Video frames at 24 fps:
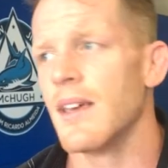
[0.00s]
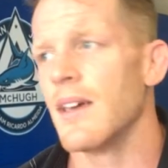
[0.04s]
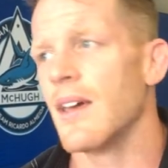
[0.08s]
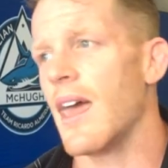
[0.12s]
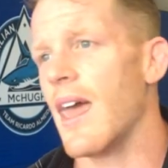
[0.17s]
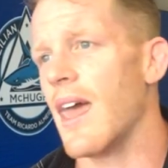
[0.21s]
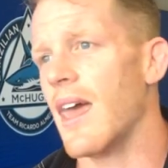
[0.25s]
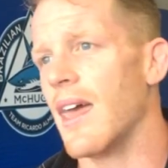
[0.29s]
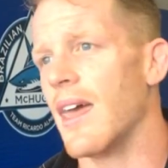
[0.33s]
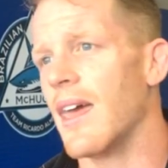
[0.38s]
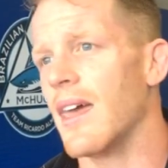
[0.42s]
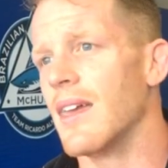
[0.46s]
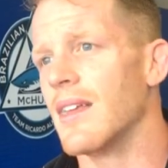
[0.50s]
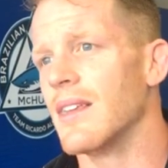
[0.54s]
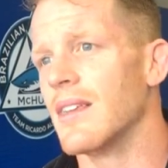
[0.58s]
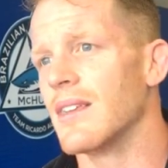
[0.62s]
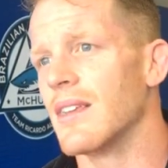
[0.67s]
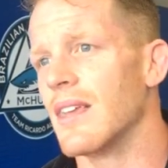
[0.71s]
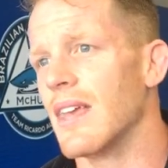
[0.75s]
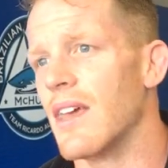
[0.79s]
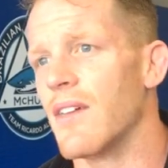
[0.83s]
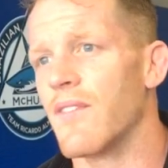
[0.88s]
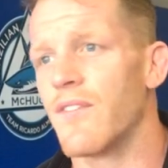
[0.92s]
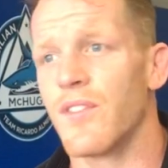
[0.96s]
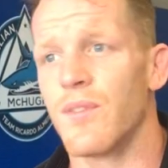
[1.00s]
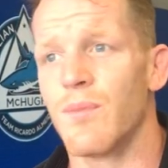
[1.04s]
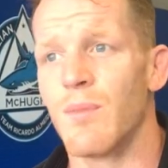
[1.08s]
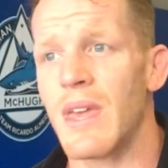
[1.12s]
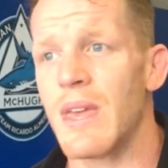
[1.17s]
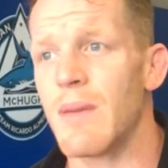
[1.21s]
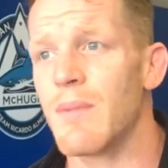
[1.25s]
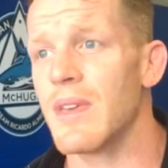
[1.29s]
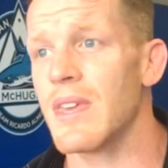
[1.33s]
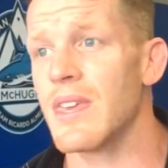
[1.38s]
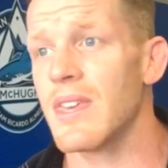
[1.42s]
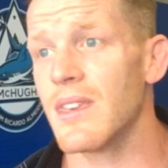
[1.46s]
And if
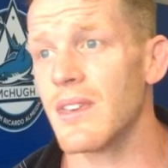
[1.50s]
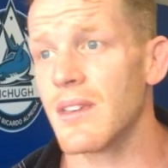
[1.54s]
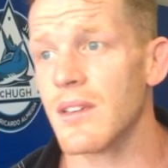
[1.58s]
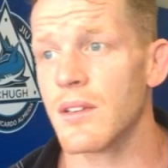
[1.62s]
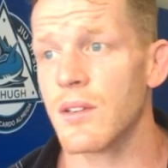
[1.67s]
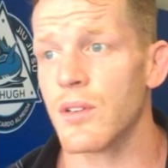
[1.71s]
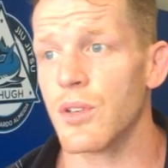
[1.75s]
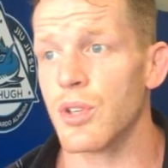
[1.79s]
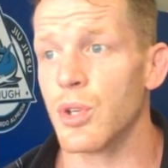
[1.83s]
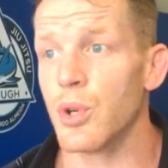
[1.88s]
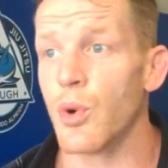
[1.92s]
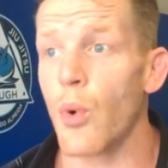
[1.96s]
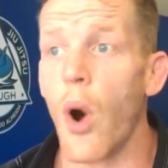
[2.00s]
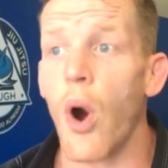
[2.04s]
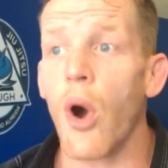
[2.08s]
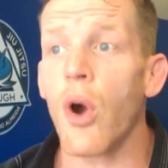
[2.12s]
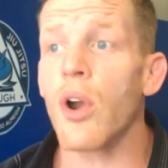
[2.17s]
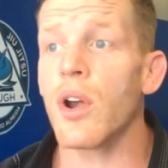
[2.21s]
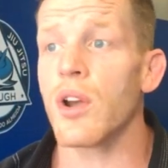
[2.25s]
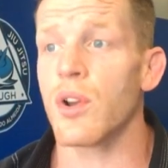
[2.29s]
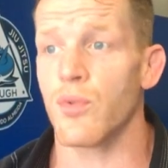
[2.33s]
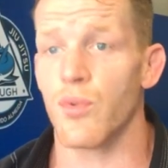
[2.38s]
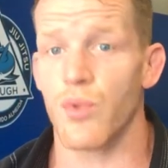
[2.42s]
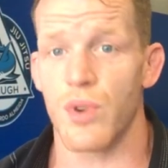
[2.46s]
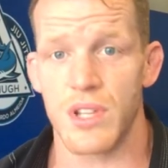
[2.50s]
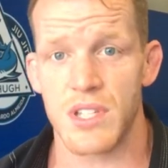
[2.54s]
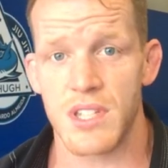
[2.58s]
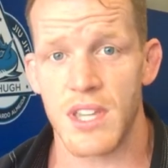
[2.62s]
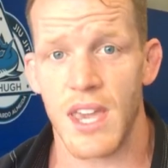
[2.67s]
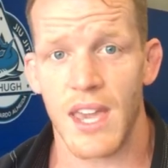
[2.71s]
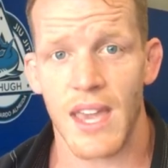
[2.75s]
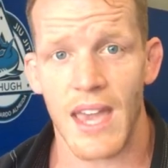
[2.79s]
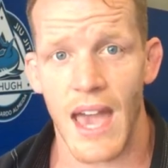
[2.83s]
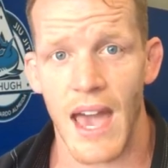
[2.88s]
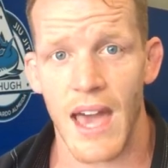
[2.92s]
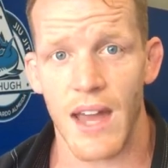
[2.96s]
maybe you are in a risk
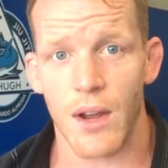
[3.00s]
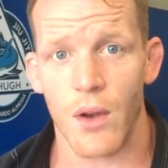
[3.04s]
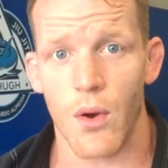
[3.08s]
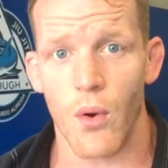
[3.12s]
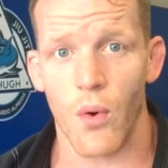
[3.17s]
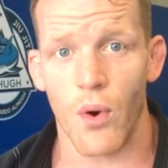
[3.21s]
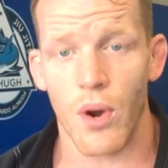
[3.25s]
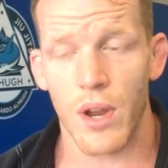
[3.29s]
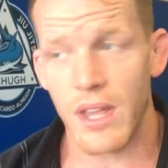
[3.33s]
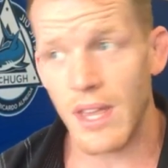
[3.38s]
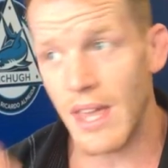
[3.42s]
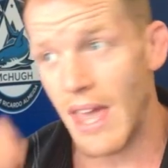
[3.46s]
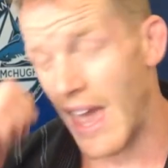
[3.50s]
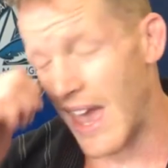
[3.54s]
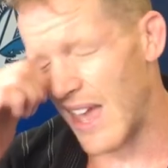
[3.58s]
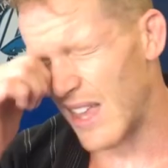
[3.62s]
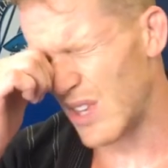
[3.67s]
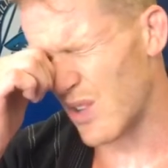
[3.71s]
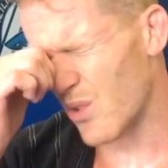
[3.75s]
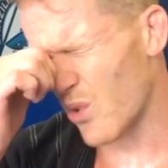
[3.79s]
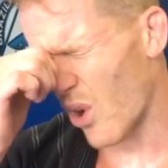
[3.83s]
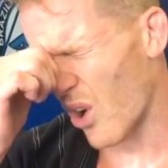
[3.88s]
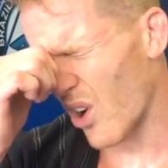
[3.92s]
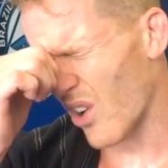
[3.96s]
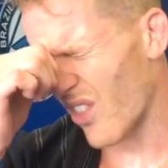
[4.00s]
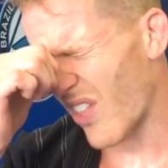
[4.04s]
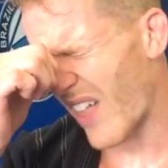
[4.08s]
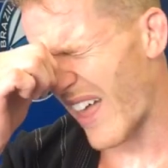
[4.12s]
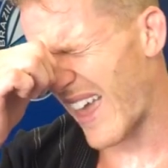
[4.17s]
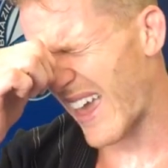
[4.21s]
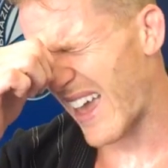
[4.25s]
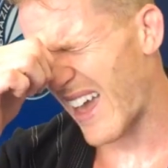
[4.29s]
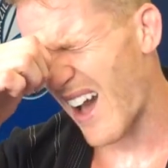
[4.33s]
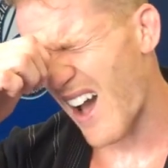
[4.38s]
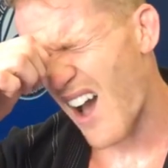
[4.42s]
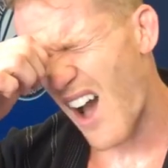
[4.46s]
category and you are, like,
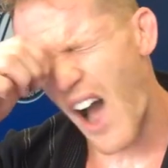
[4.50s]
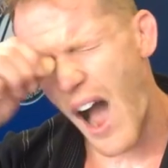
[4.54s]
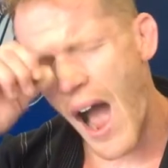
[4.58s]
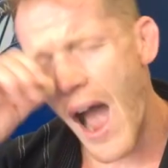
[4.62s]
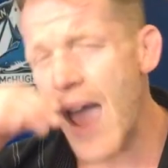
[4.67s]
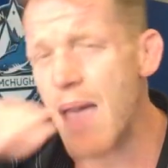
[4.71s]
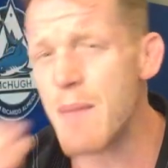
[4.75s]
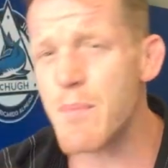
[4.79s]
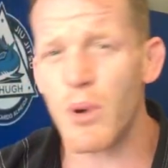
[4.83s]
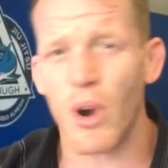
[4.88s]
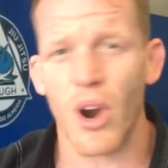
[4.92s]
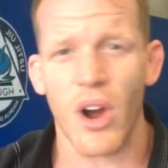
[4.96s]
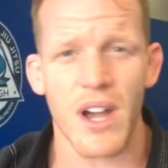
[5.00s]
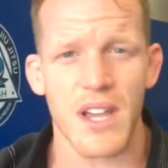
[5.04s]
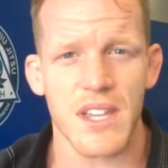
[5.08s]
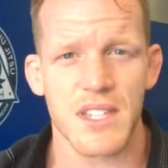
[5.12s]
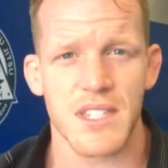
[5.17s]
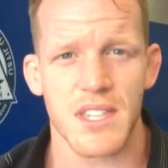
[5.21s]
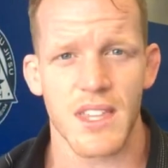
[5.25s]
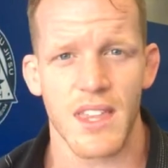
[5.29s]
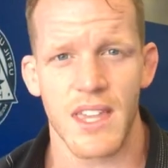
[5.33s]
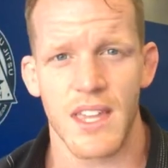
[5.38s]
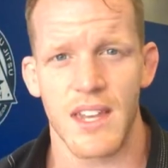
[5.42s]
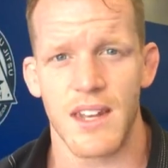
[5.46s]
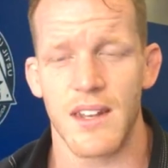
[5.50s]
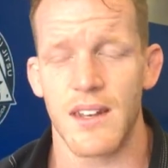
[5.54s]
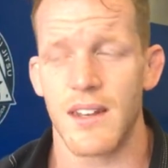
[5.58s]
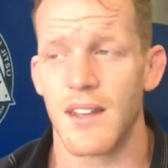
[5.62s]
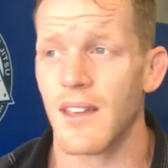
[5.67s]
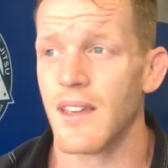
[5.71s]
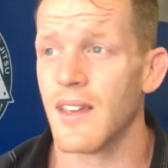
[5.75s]
hyper isolated,